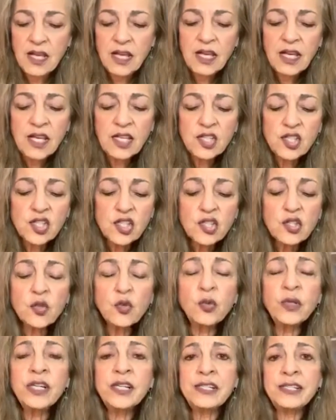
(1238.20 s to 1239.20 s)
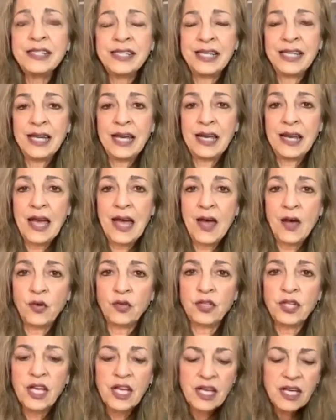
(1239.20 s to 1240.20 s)
It's squeezing it
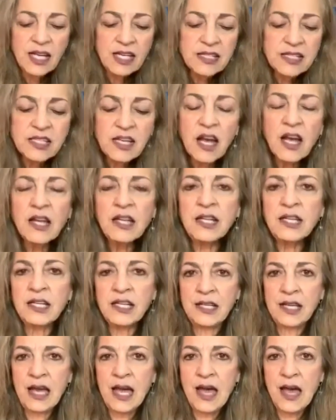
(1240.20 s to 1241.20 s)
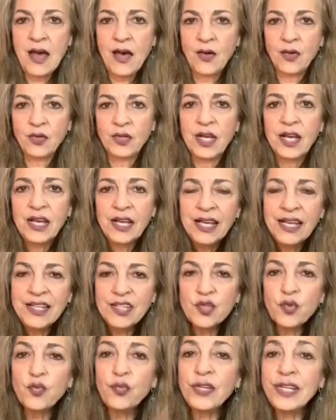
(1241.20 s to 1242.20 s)
out. It's cutting it out.
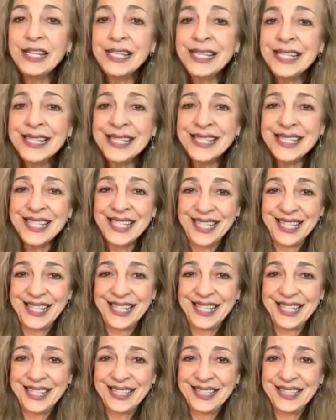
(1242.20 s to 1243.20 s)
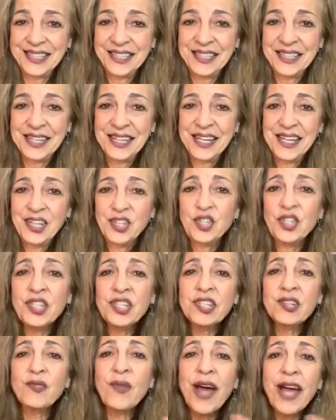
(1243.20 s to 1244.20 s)
It's releasing it.
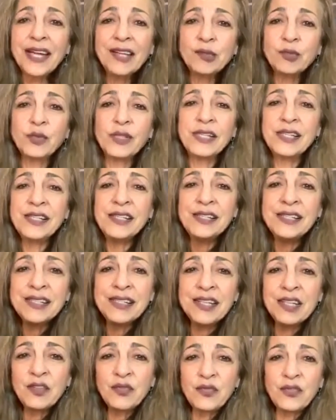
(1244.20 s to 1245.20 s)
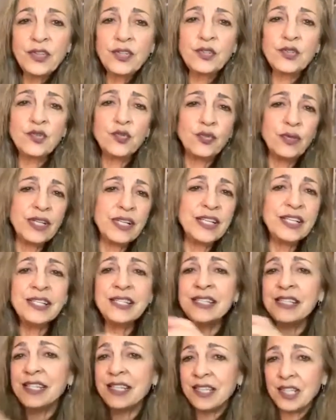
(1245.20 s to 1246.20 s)
Just like releasing fears,
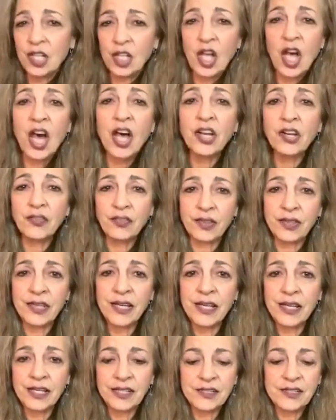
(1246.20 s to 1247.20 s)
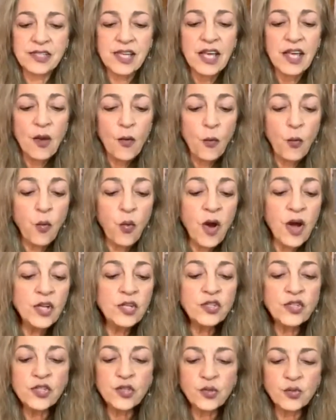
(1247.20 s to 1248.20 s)
releasing a lot of things.
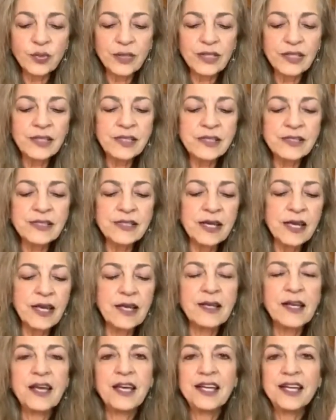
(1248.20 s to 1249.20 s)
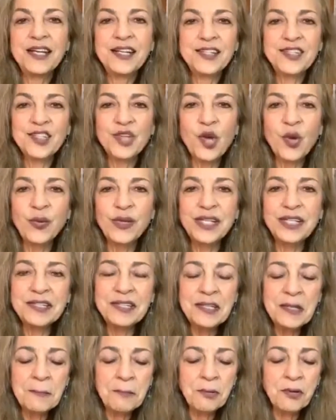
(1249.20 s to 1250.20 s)
Once you release it, it's going
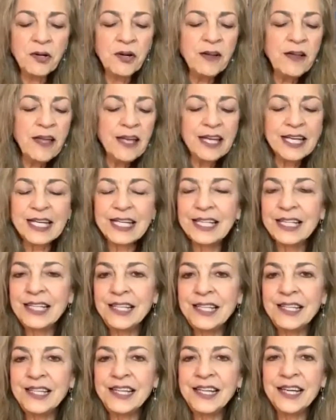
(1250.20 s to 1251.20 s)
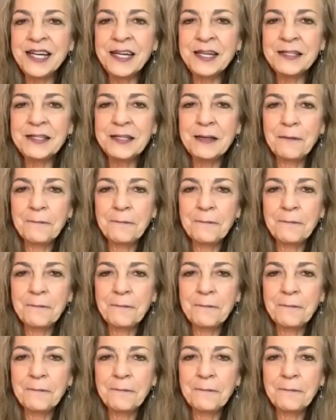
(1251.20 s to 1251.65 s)
deeper, cleaning it,